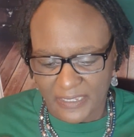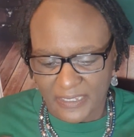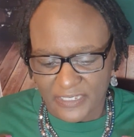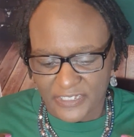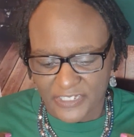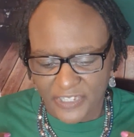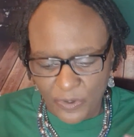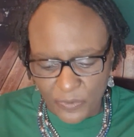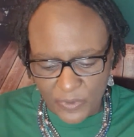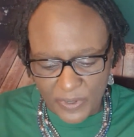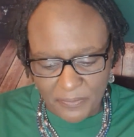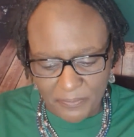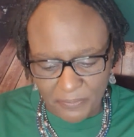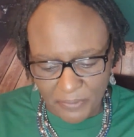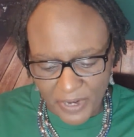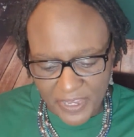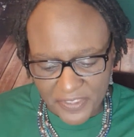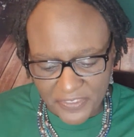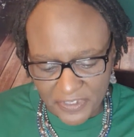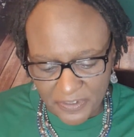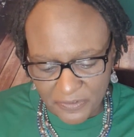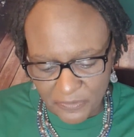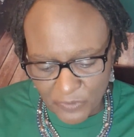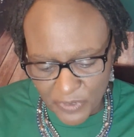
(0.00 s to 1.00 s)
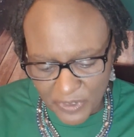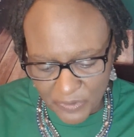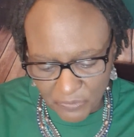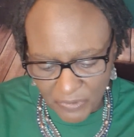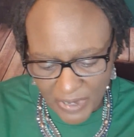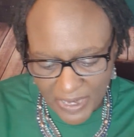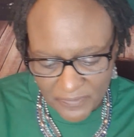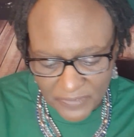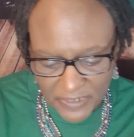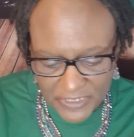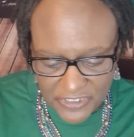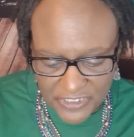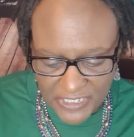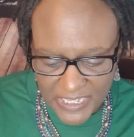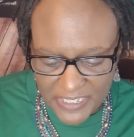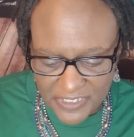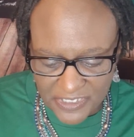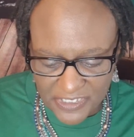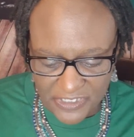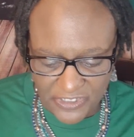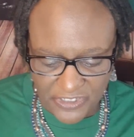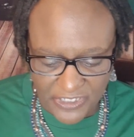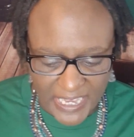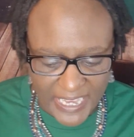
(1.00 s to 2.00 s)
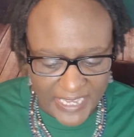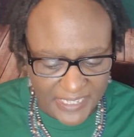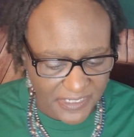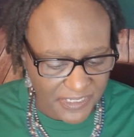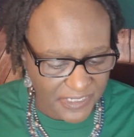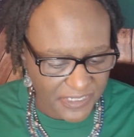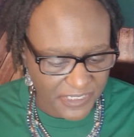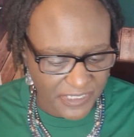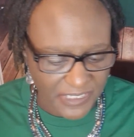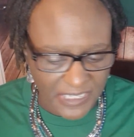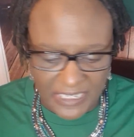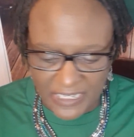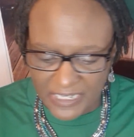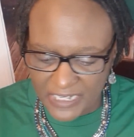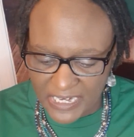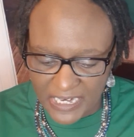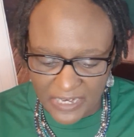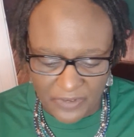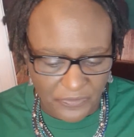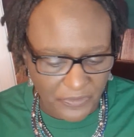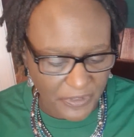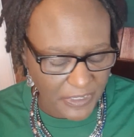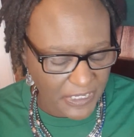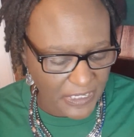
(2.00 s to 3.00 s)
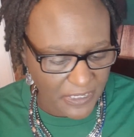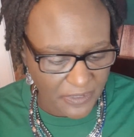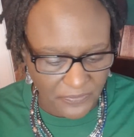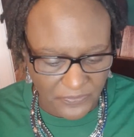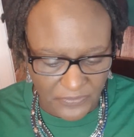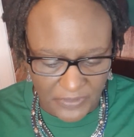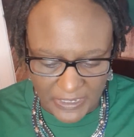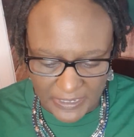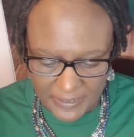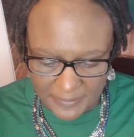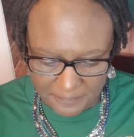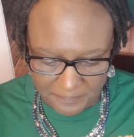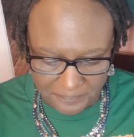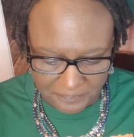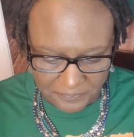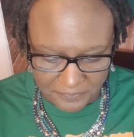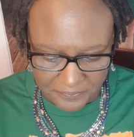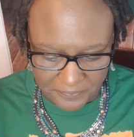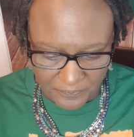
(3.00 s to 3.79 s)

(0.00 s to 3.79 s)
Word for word: So when brother when Reverend Jesse Jackson say never give up,